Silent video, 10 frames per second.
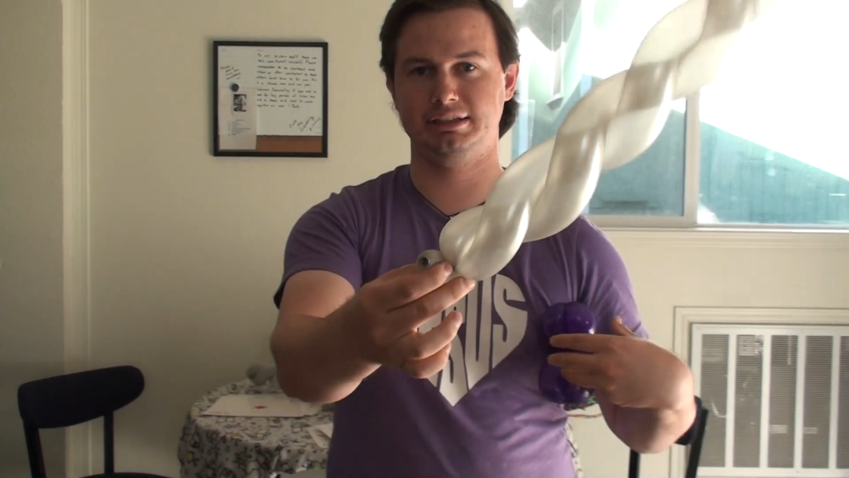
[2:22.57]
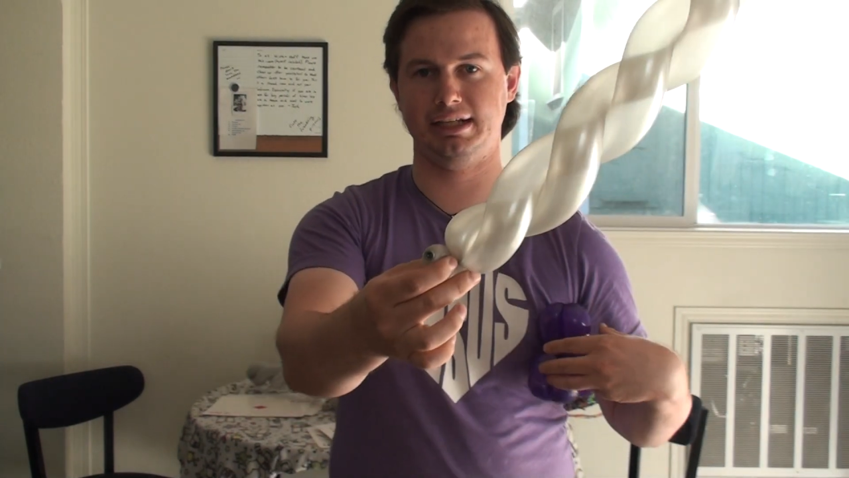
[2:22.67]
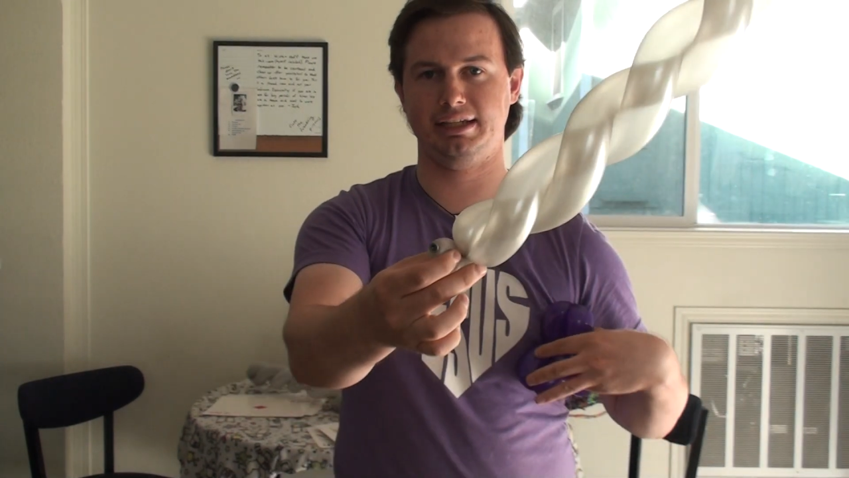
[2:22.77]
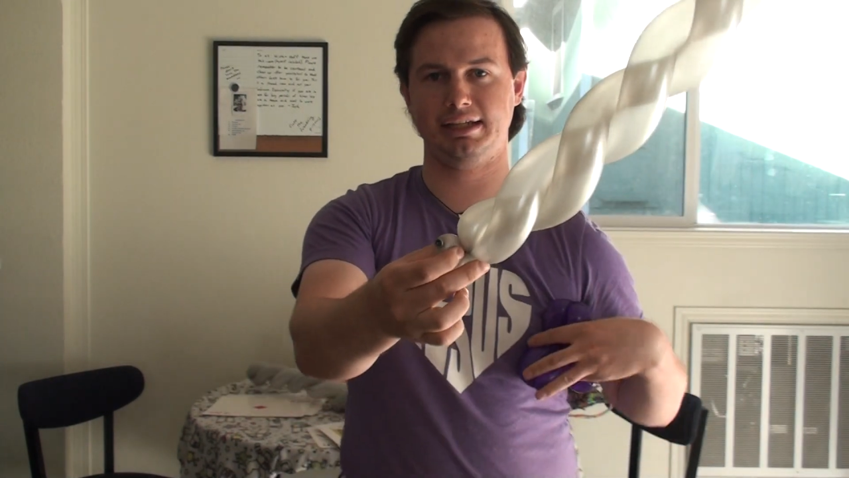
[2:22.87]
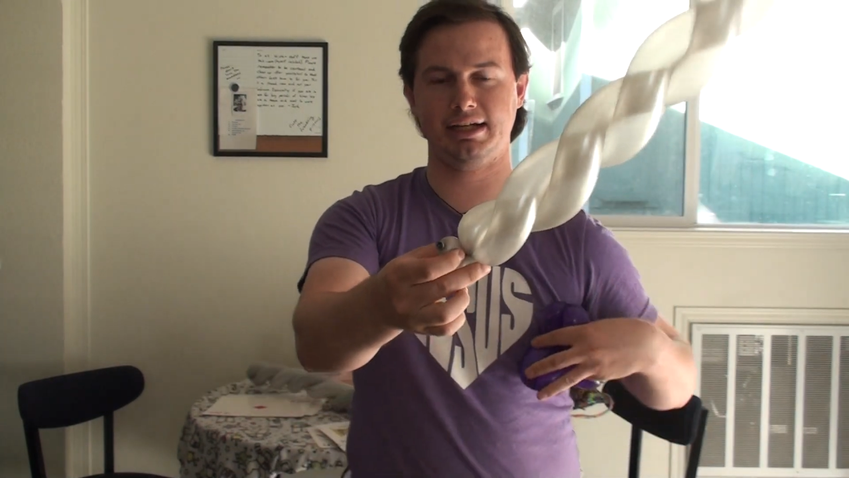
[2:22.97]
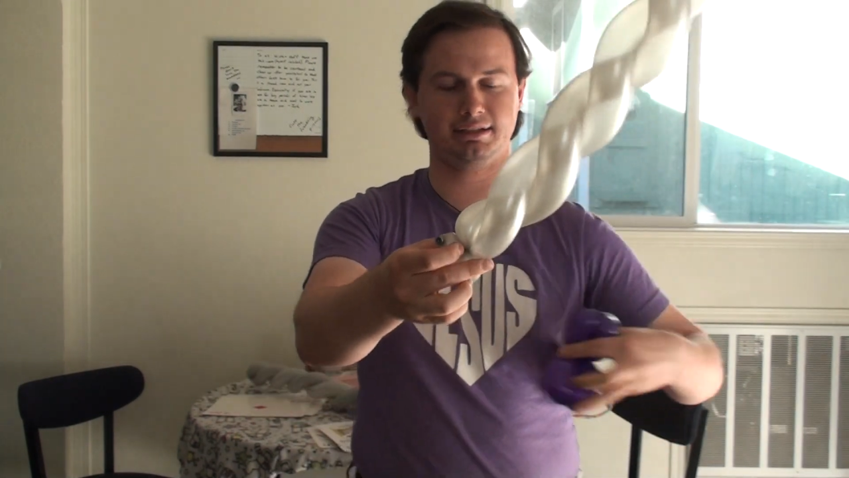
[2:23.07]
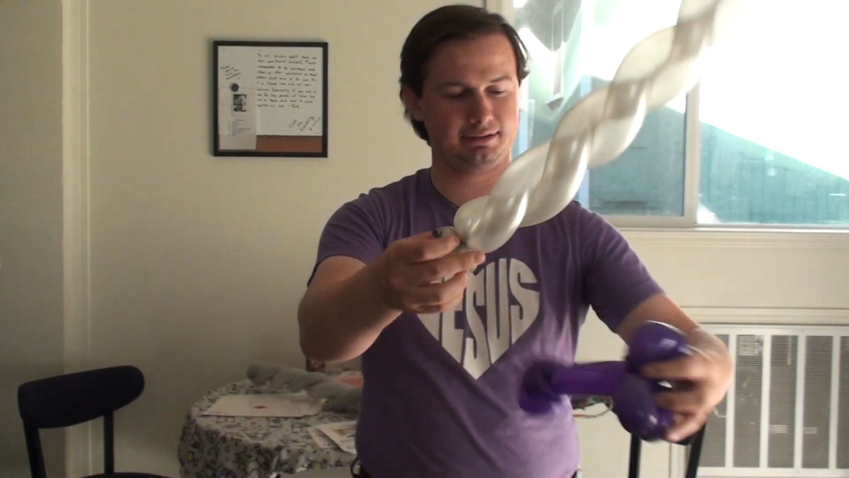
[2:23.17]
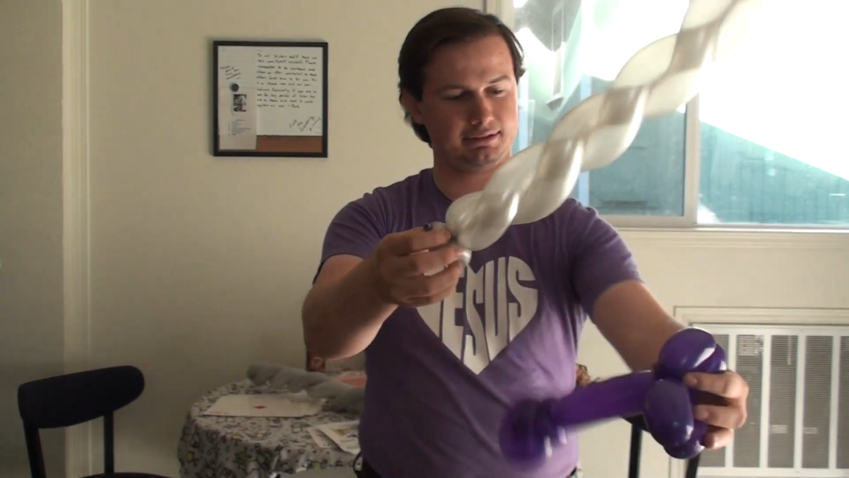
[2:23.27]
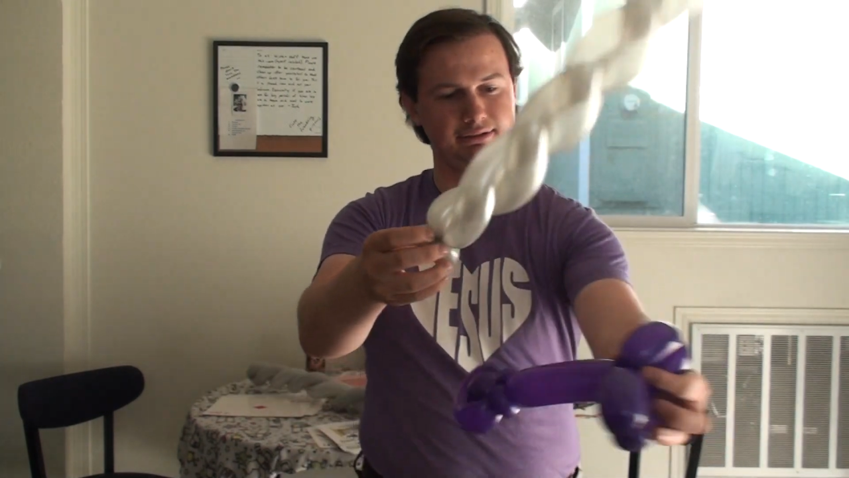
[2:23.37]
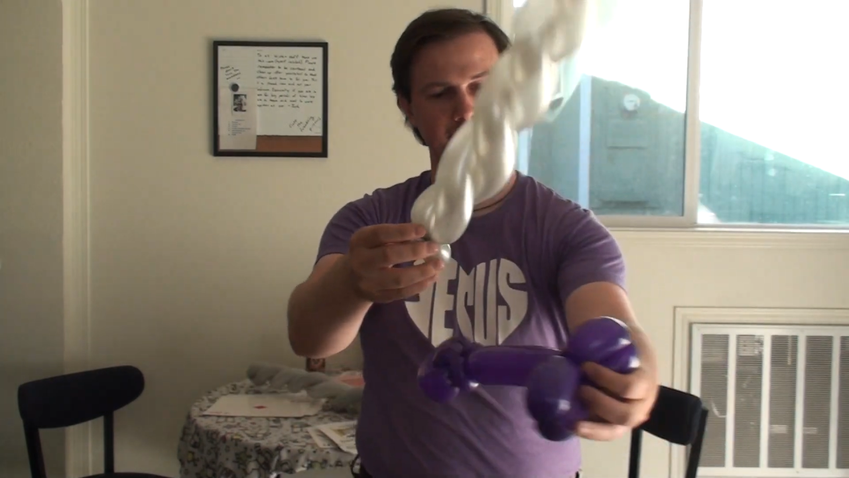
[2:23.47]
take that,
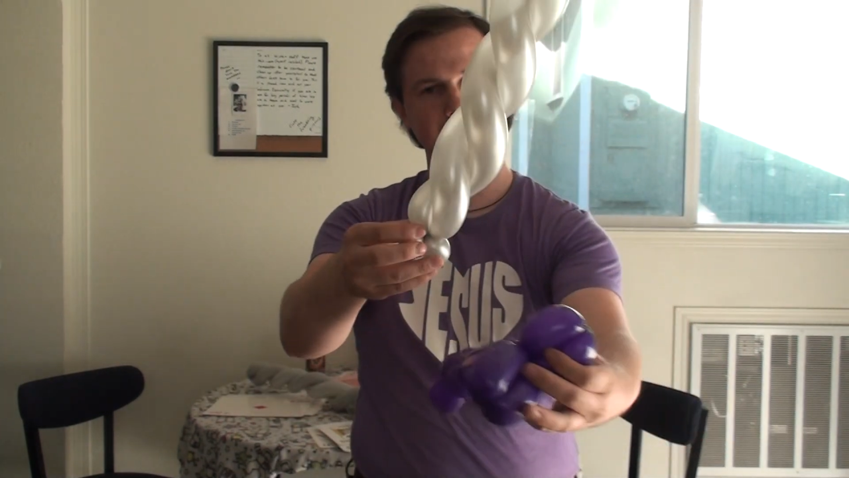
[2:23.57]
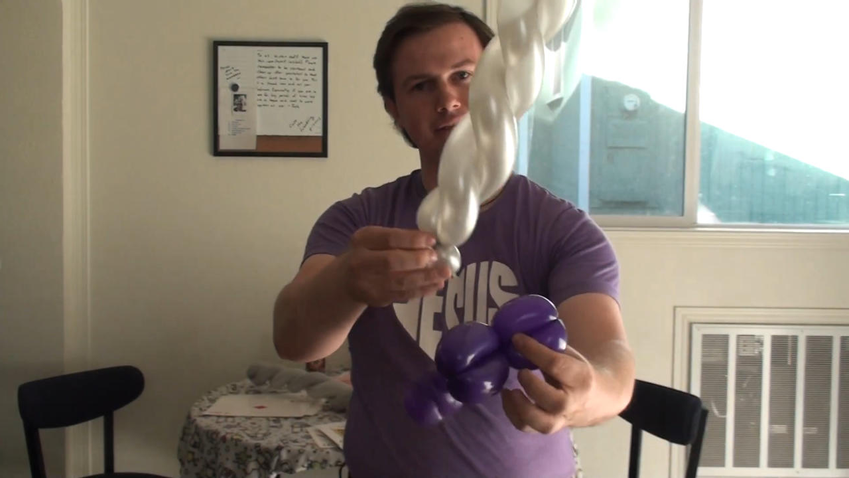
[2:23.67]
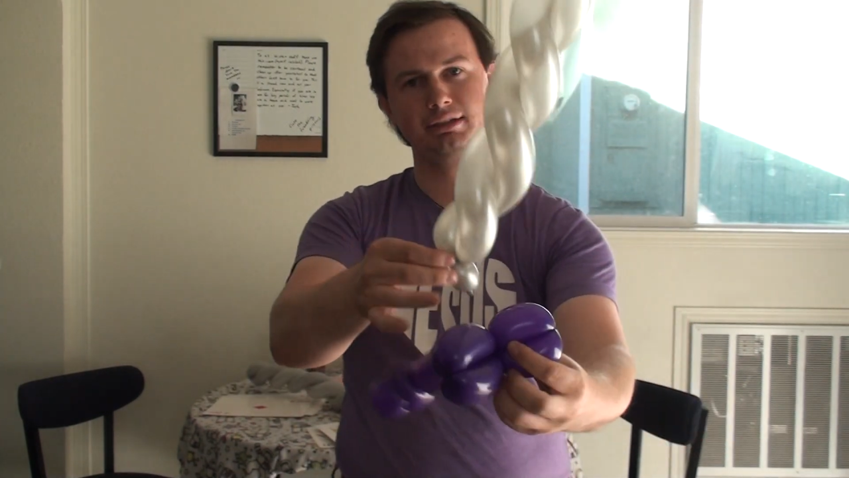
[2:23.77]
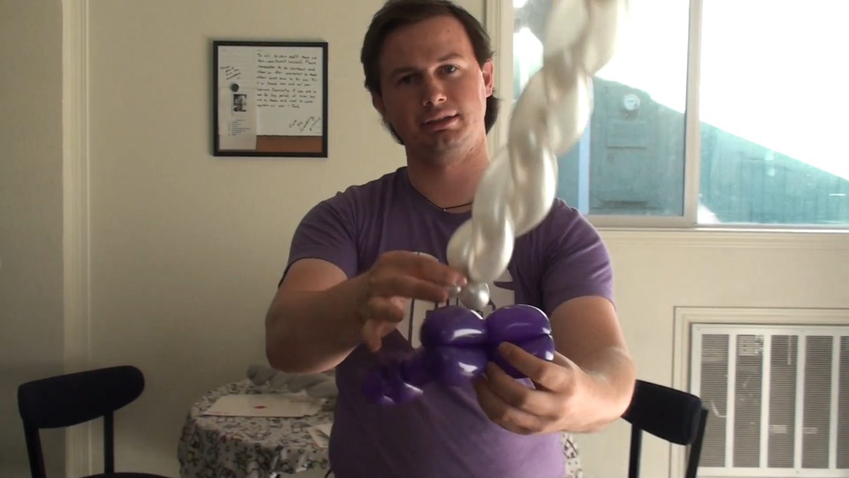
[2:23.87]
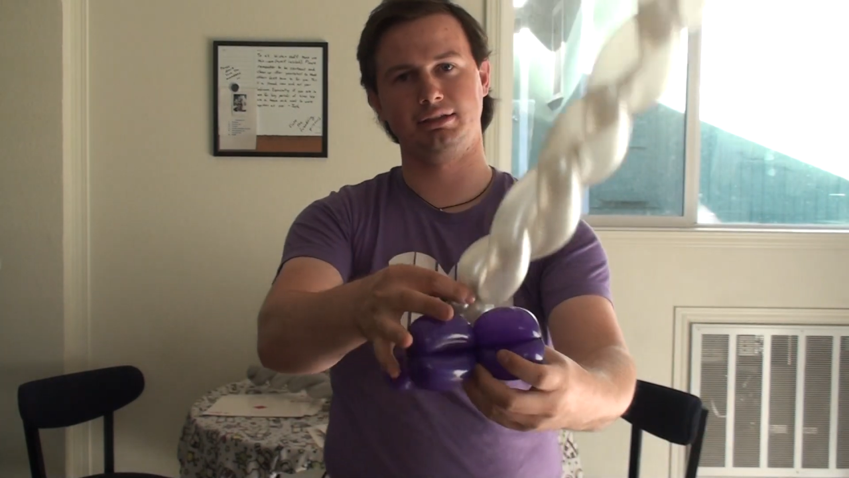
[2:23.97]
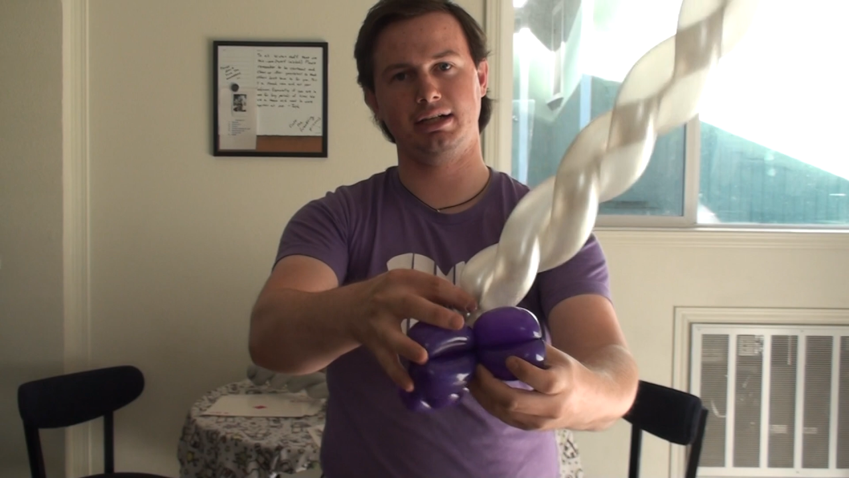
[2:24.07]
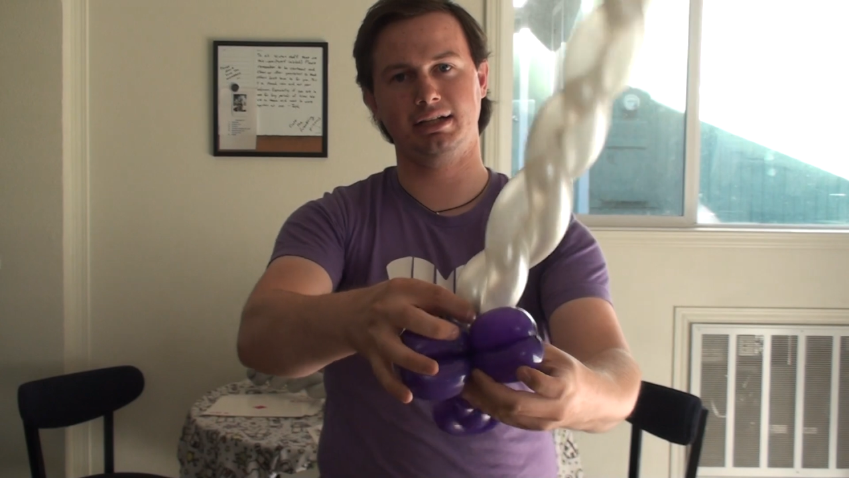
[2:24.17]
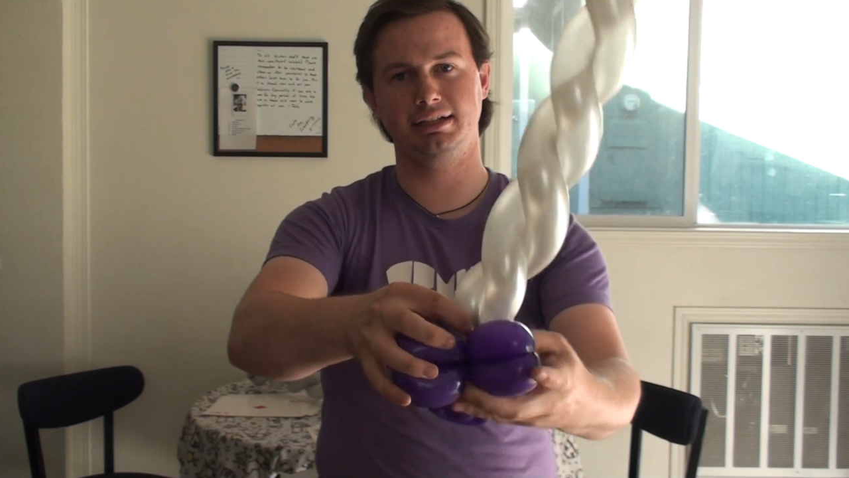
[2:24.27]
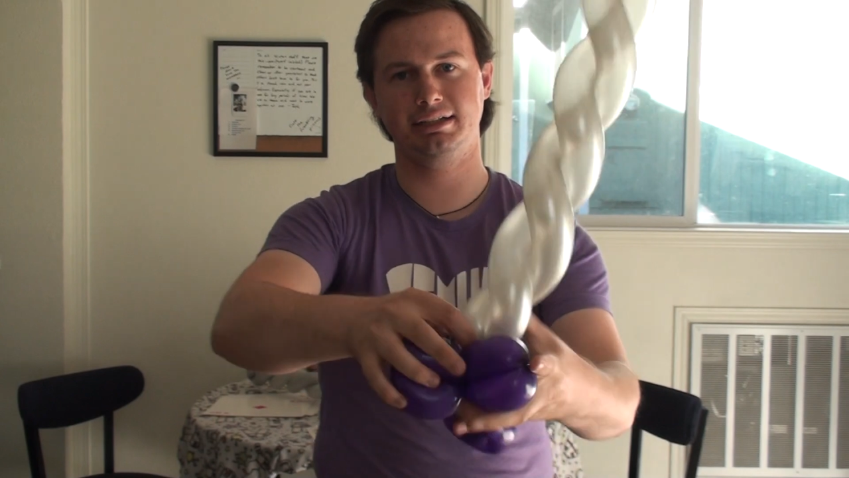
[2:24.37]
lock